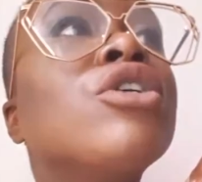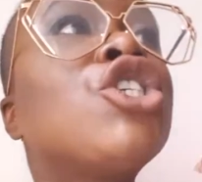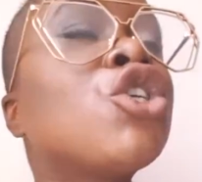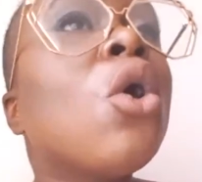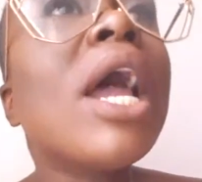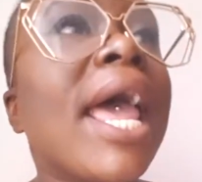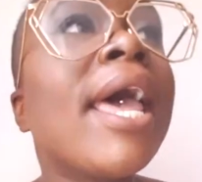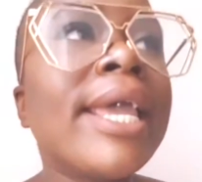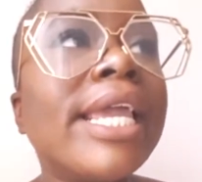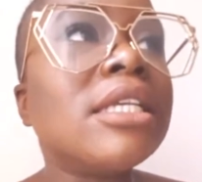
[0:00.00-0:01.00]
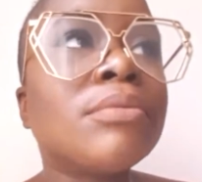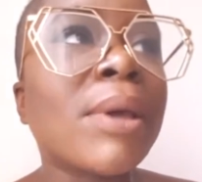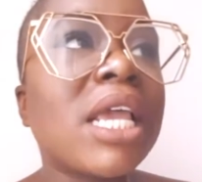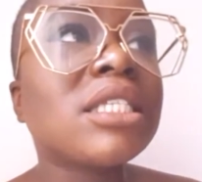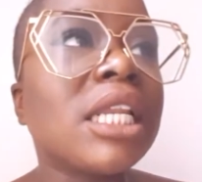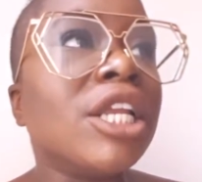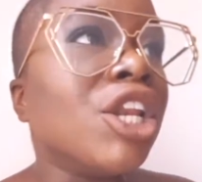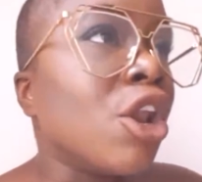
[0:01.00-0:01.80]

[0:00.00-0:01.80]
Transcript: Short hair is basically